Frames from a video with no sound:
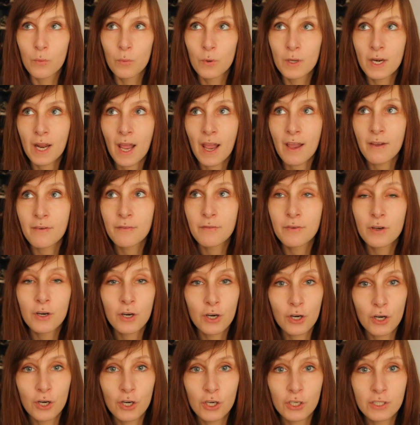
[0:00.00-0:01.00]
what I've
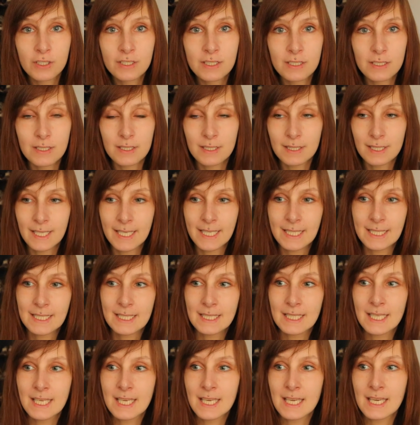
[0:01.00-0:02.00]
heard
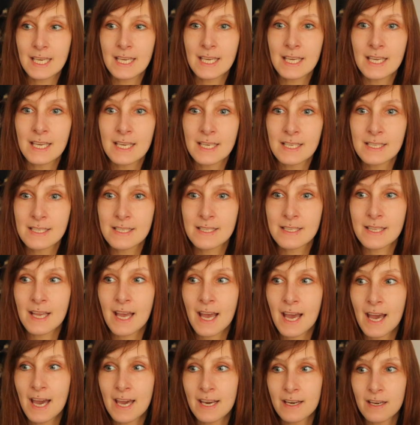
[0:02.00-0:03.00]
lately is
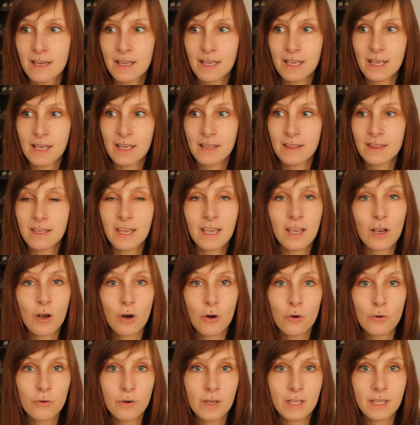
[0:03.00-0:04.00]
that it, they
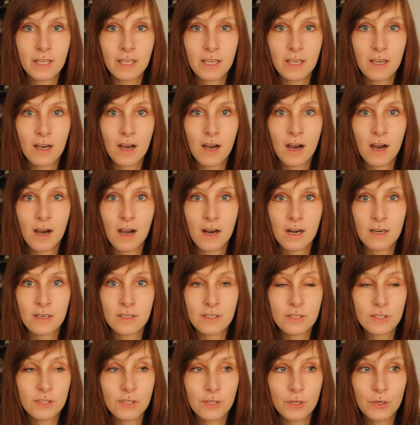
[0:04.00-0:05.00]
already are
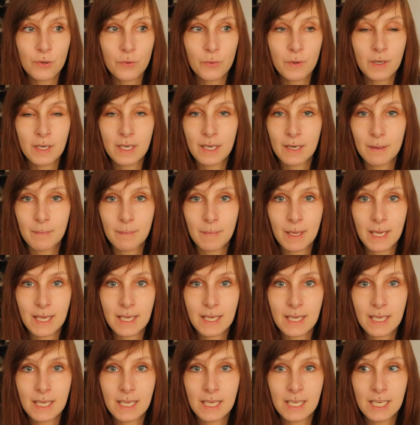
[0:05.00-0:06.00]
sewing and
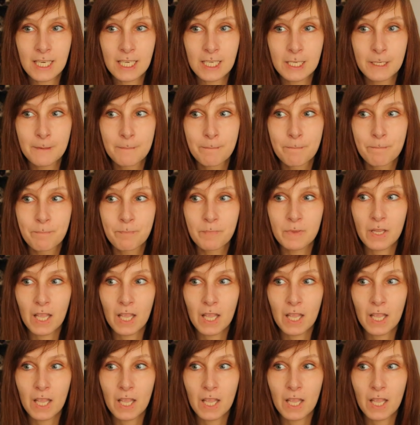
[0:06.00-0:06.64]
making